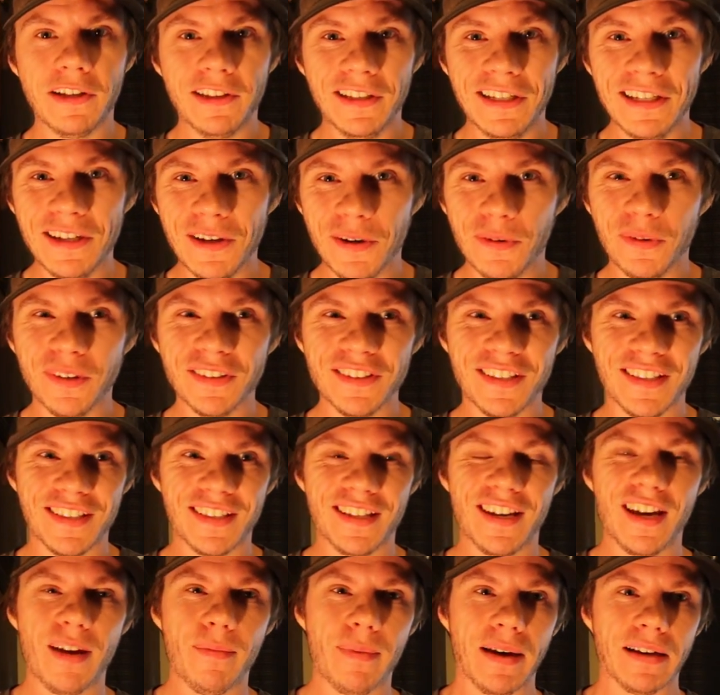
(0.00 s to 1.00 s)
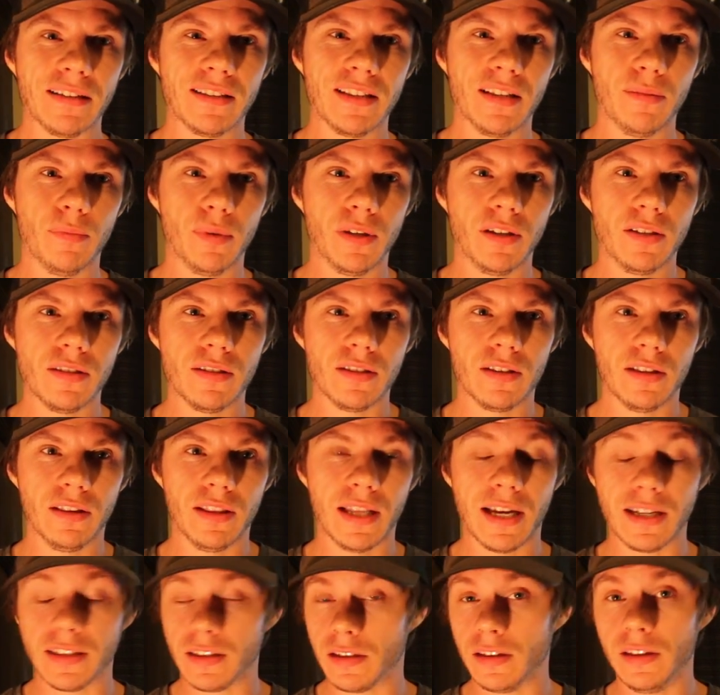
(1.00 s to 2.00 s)
really know what to say about it because
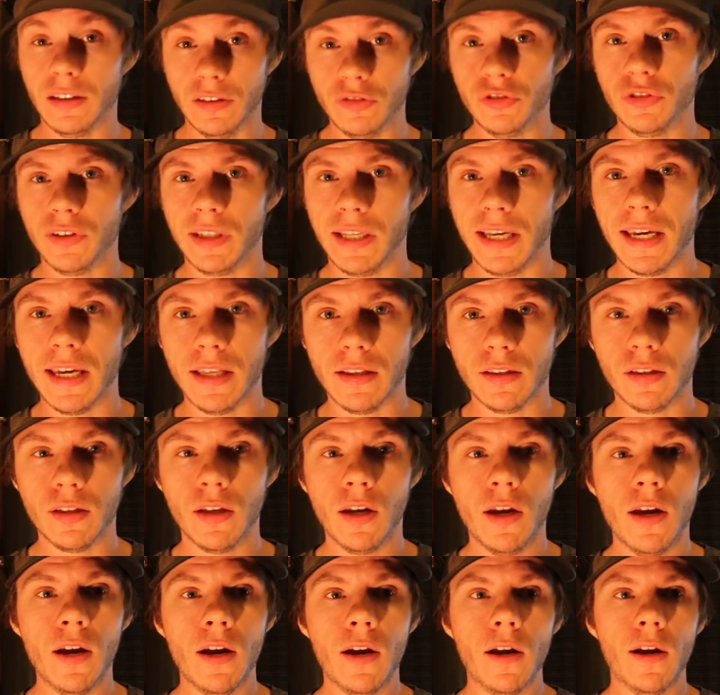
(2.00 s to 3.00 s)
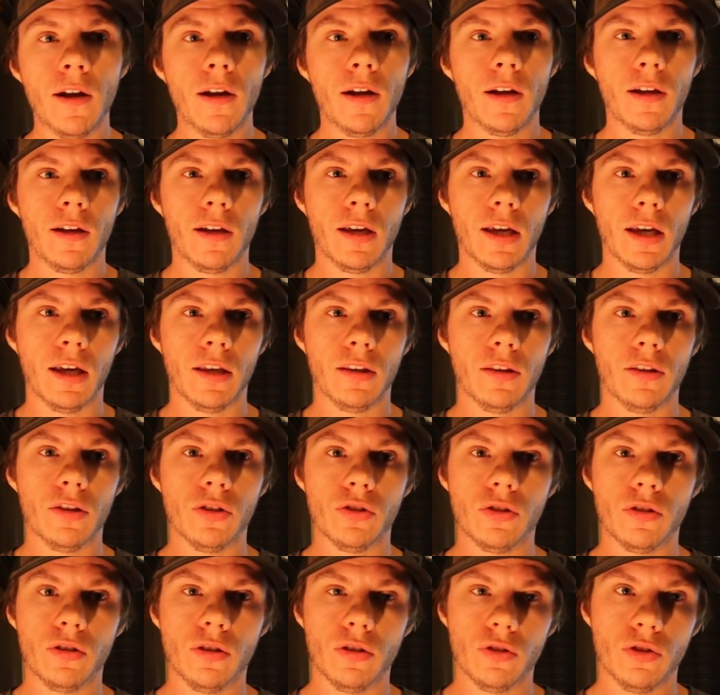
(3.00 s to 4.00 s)
that's literally it. Uh,
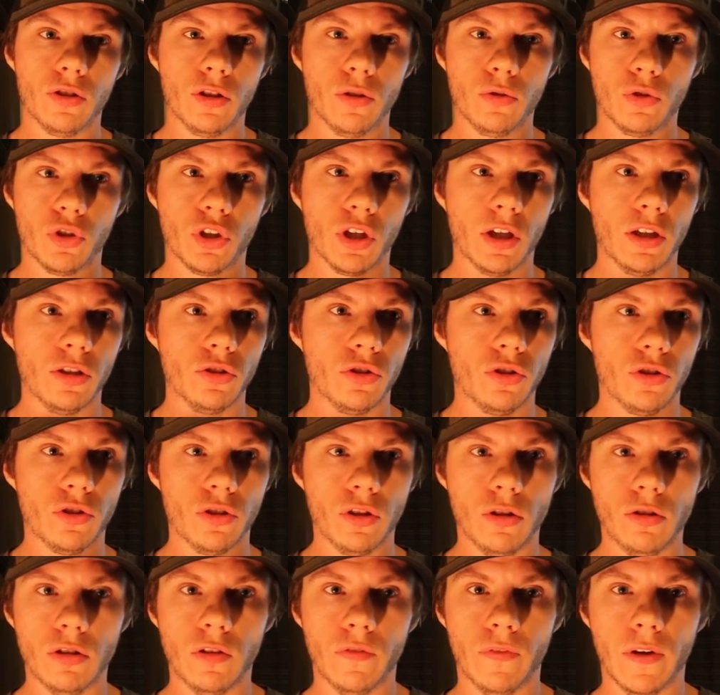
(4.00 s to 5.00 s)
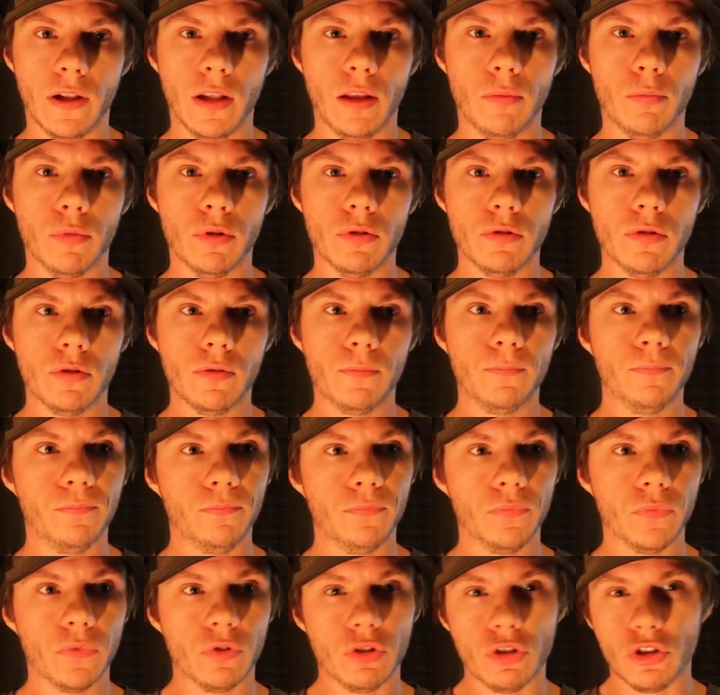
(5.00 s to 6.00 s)
there's, there's no change, there's no development,
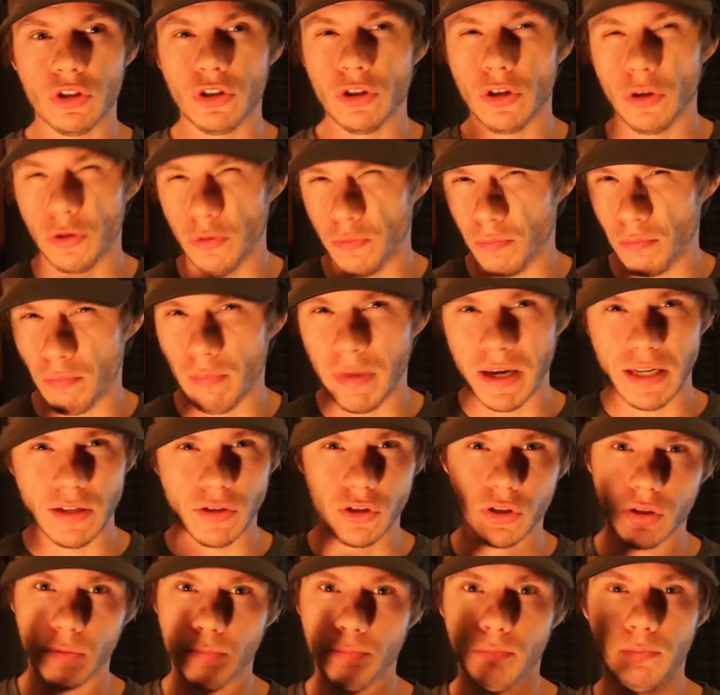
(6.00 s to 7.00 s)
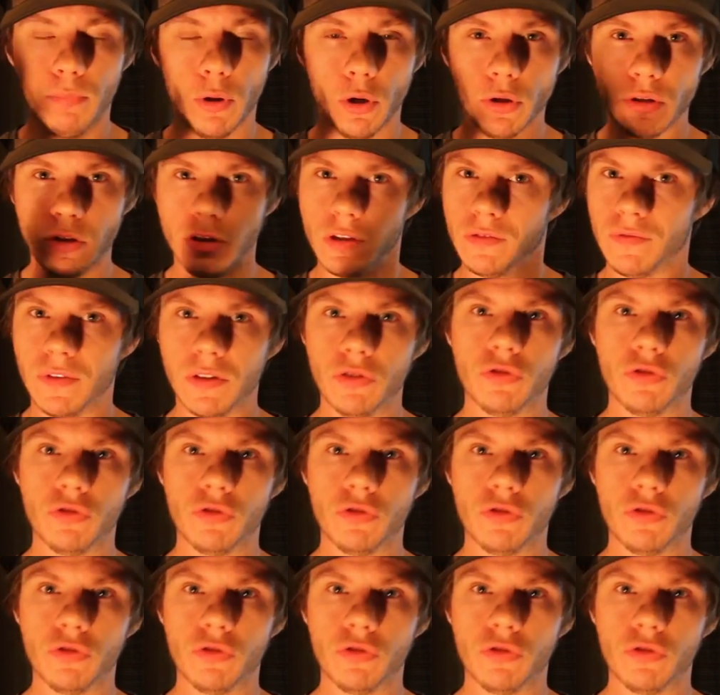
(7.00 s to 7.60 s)
there's no major points of